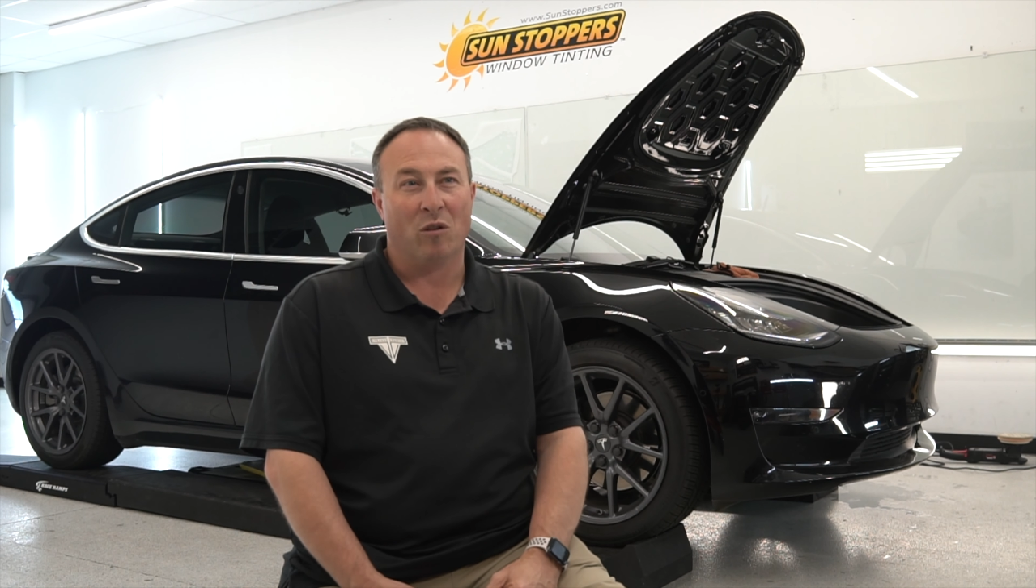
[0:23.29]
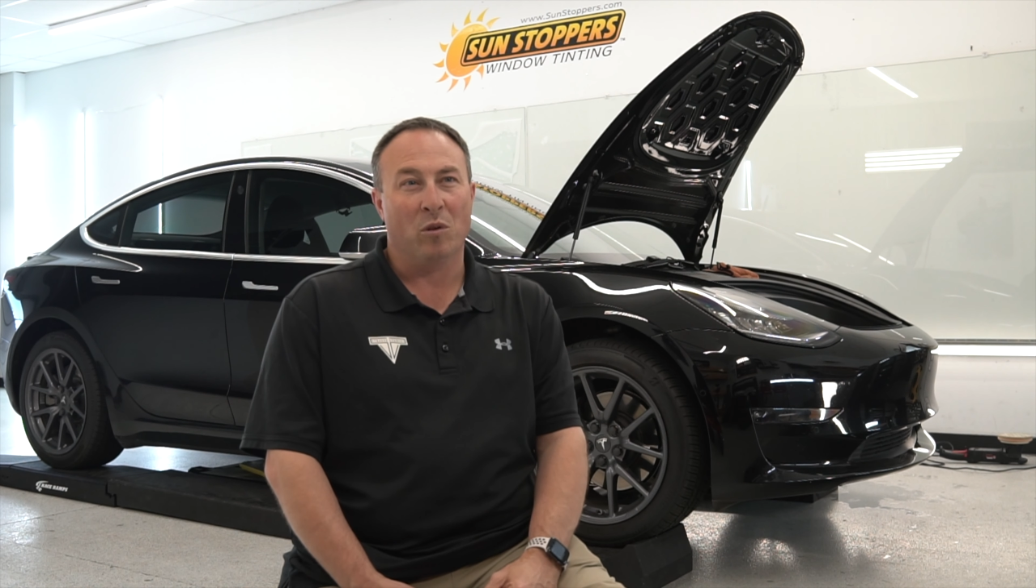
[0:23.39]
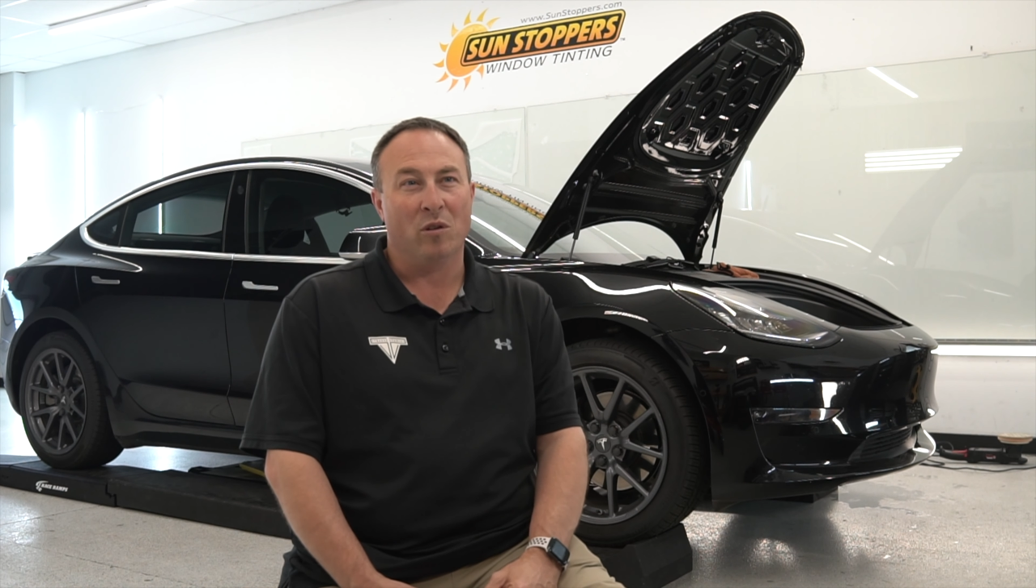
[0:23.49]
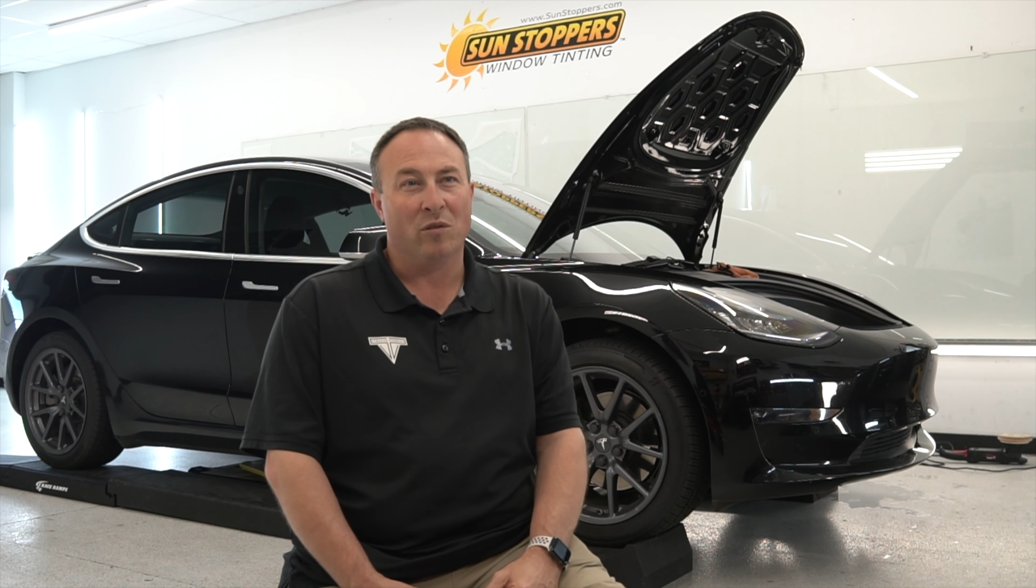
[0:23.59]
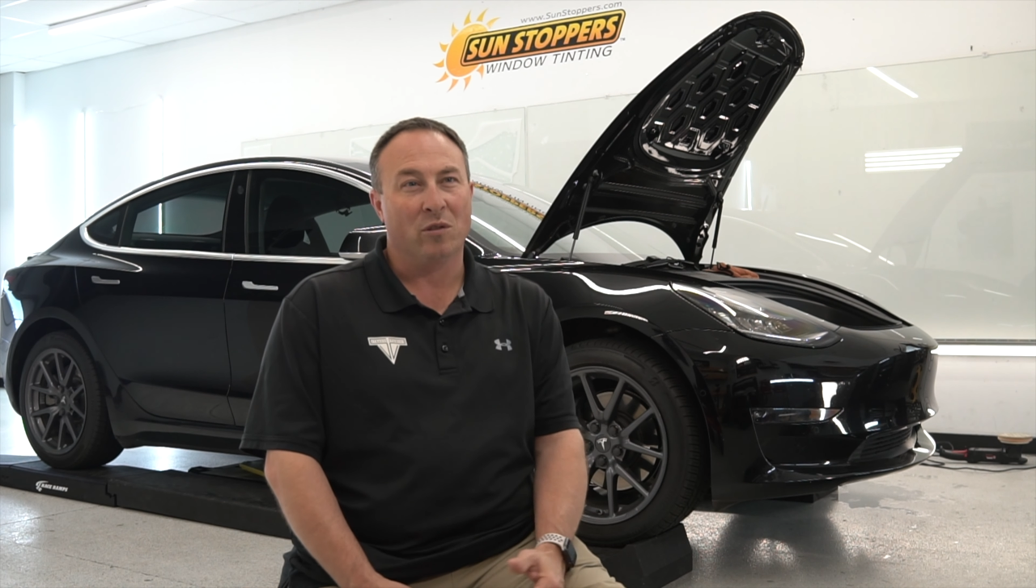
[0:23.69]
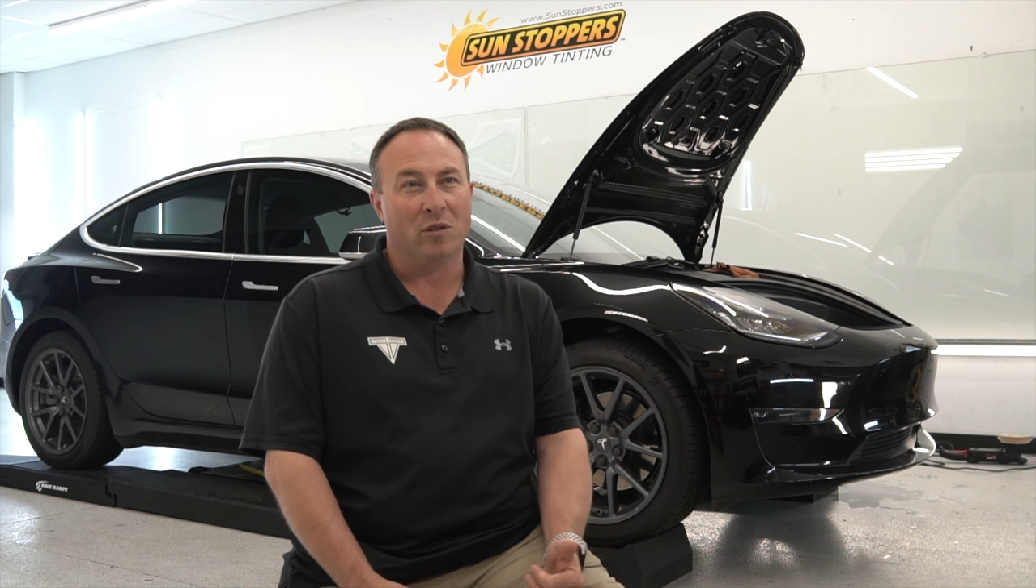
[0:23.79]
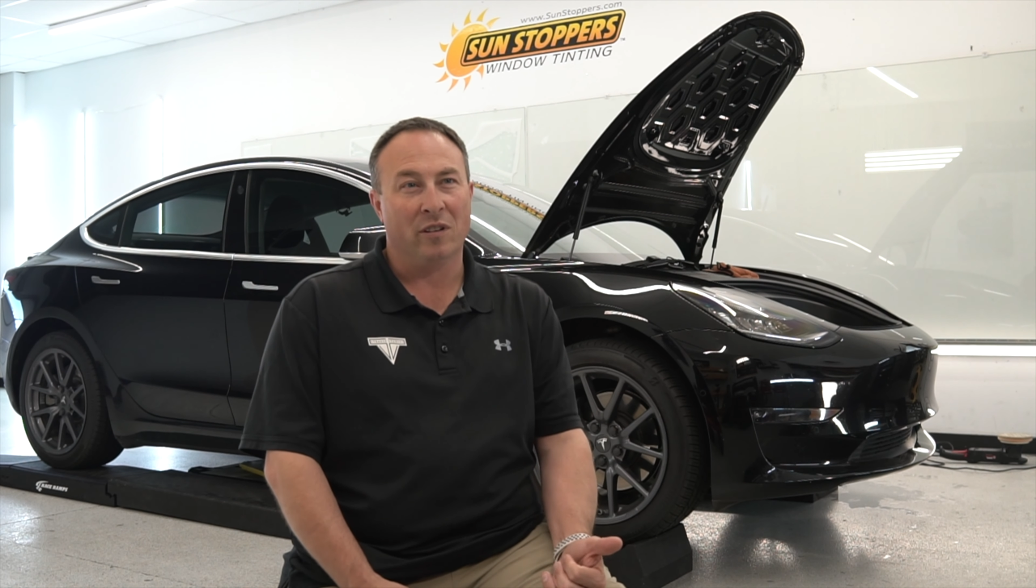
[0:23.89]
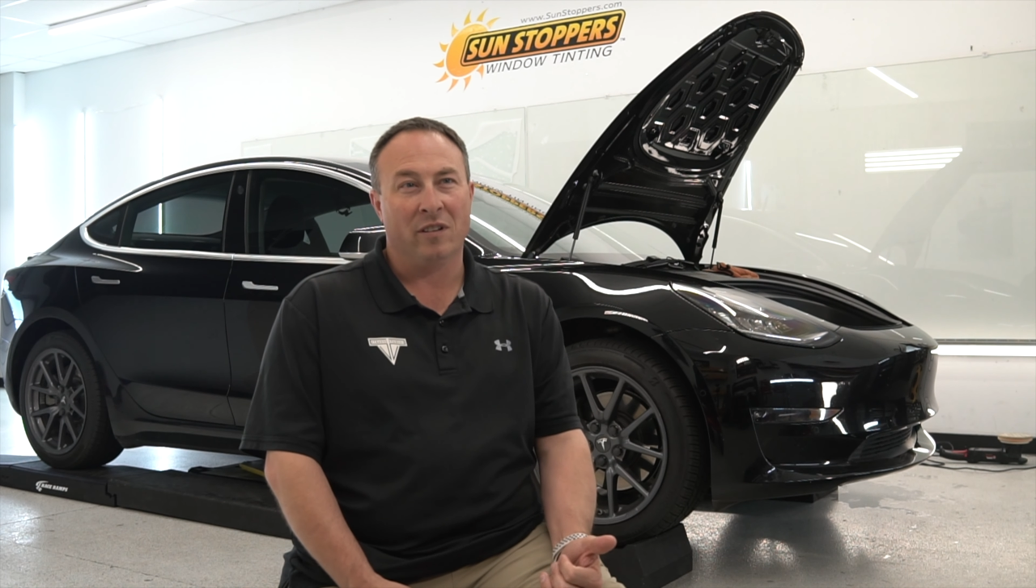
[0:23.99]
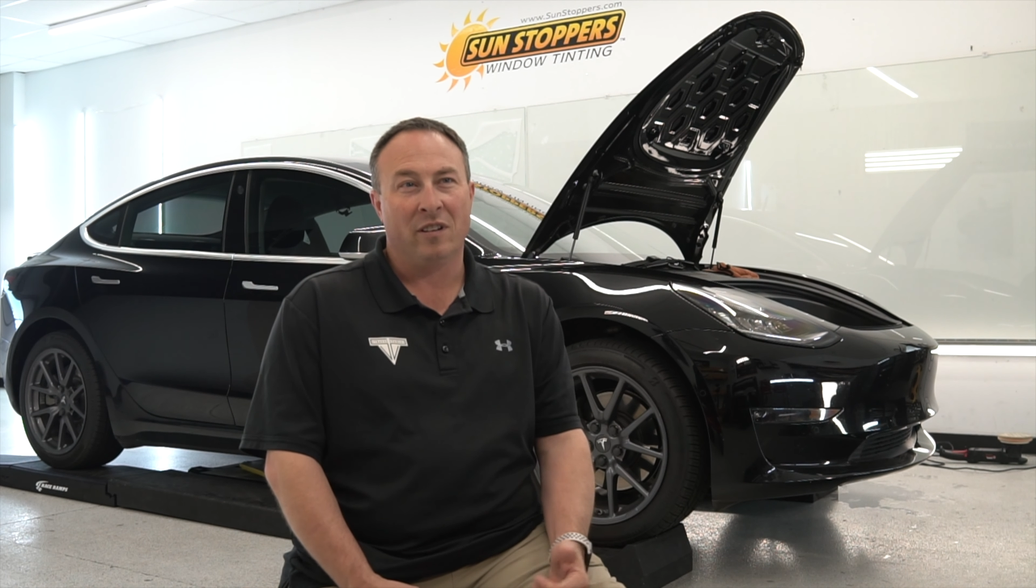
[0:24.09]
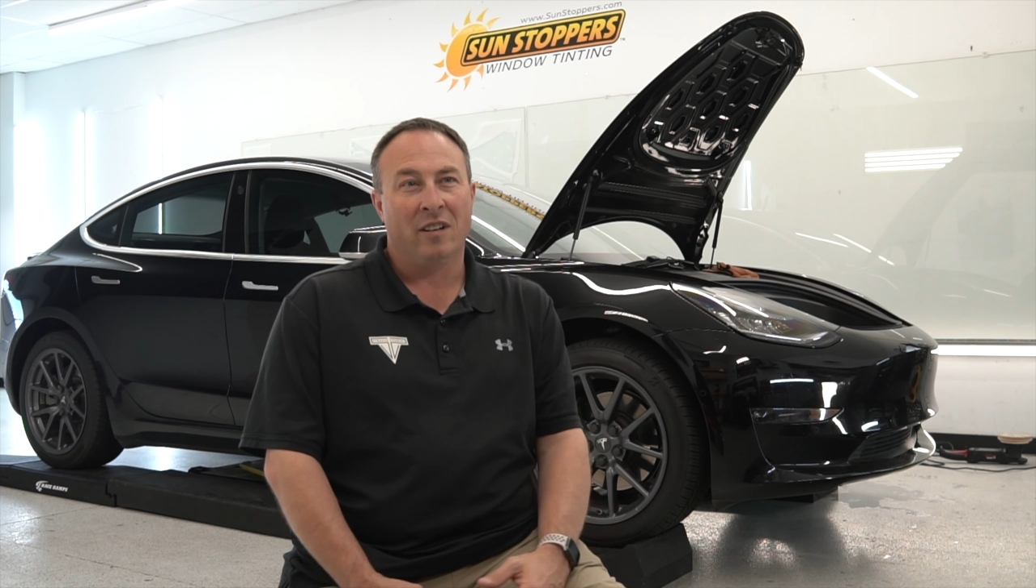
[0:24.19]
removal
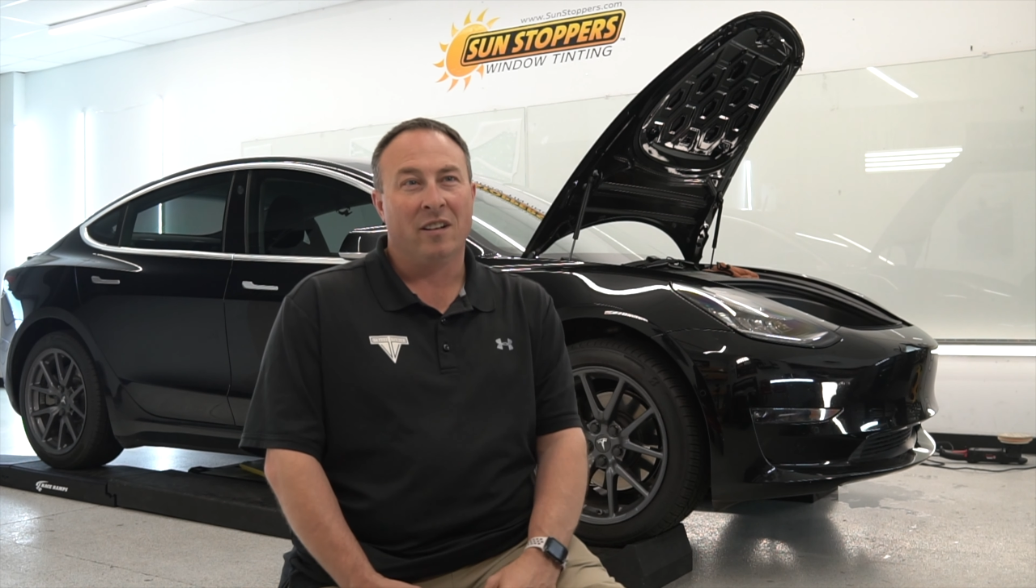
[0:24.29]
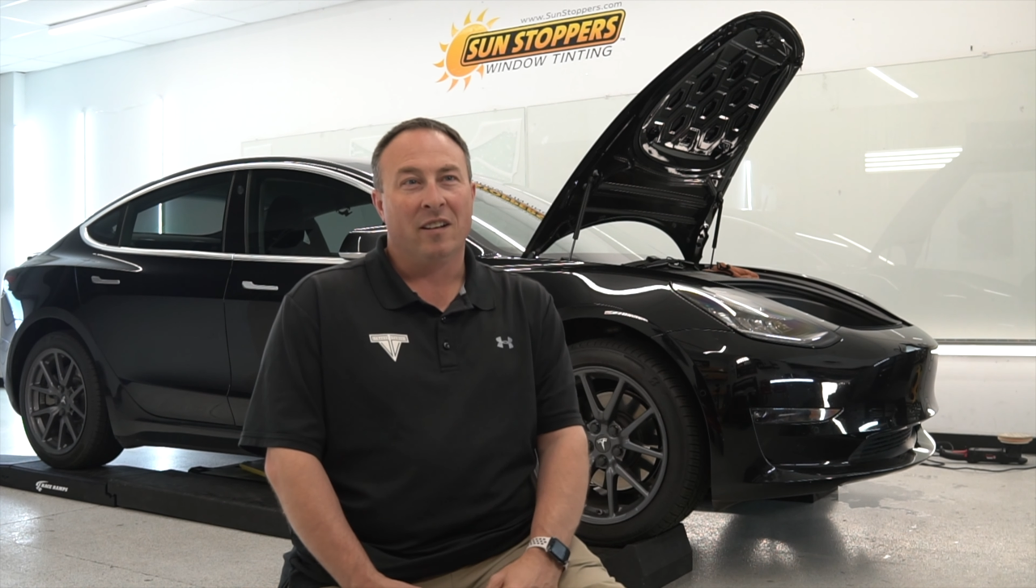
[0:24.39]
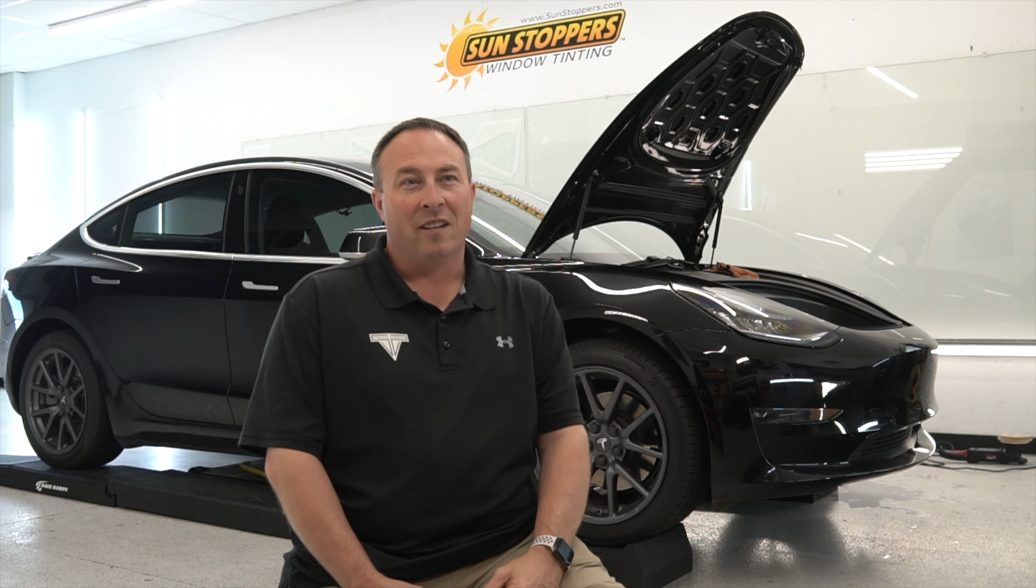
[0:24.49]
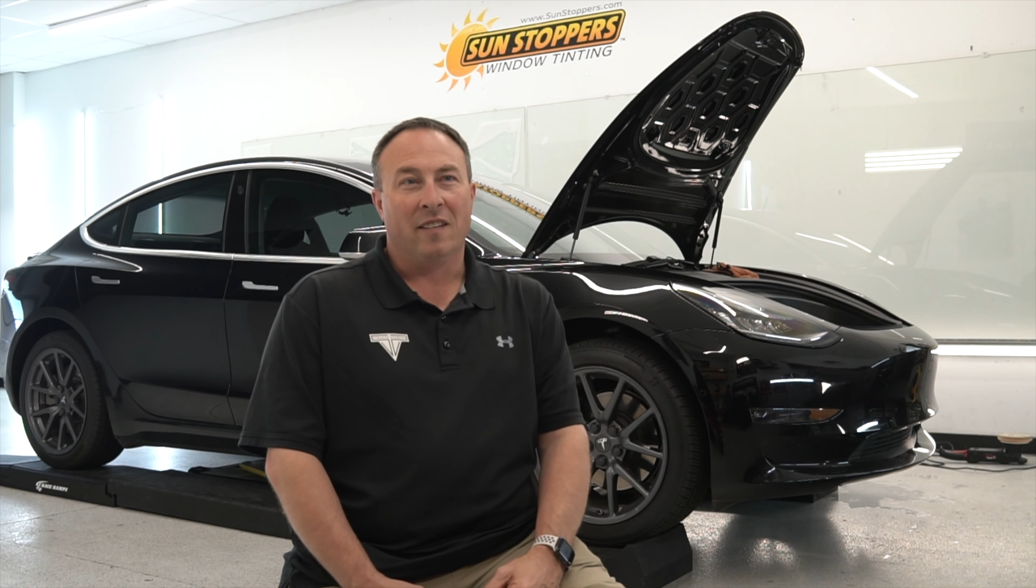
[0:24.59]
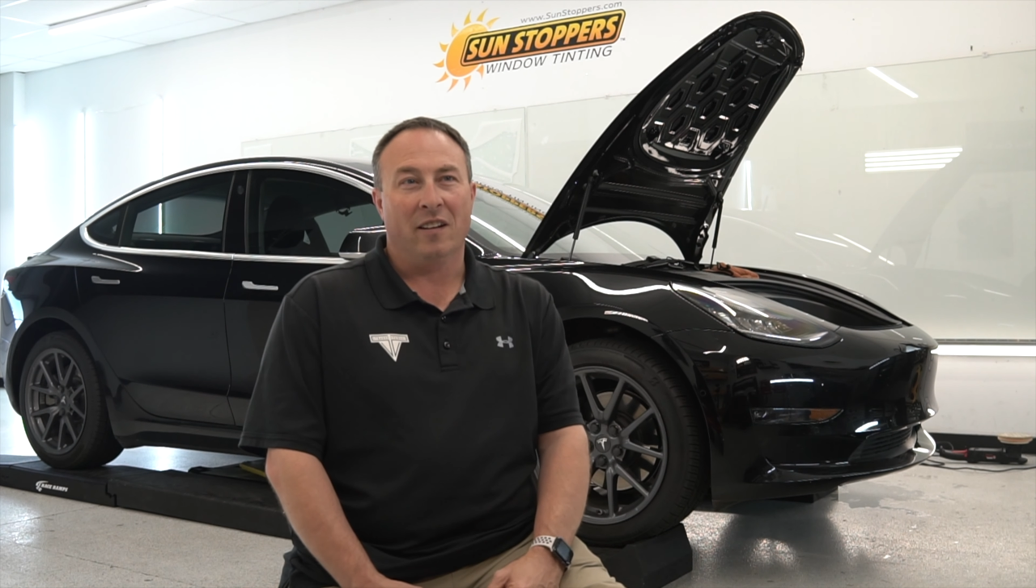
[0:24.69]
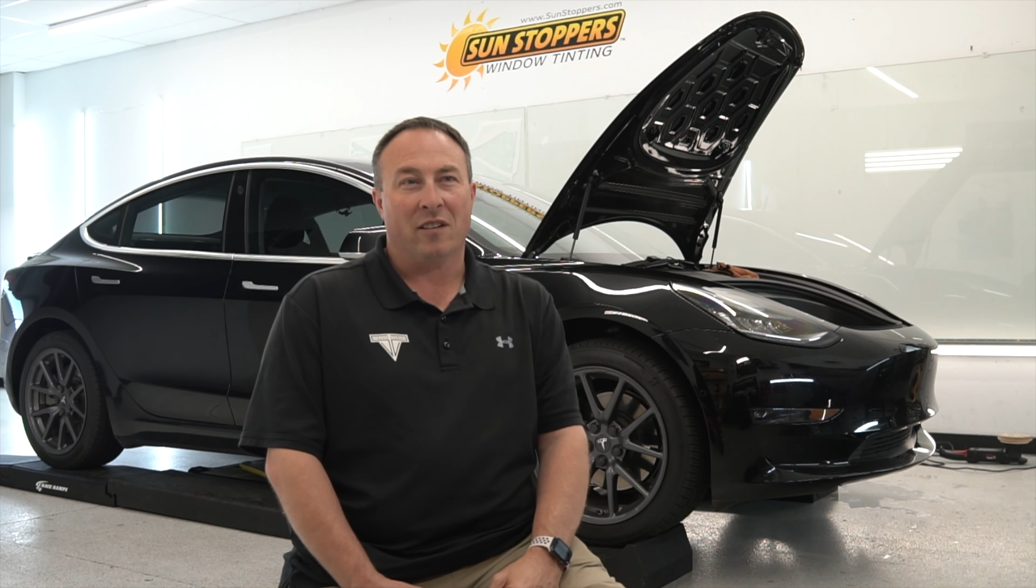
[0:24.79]
and then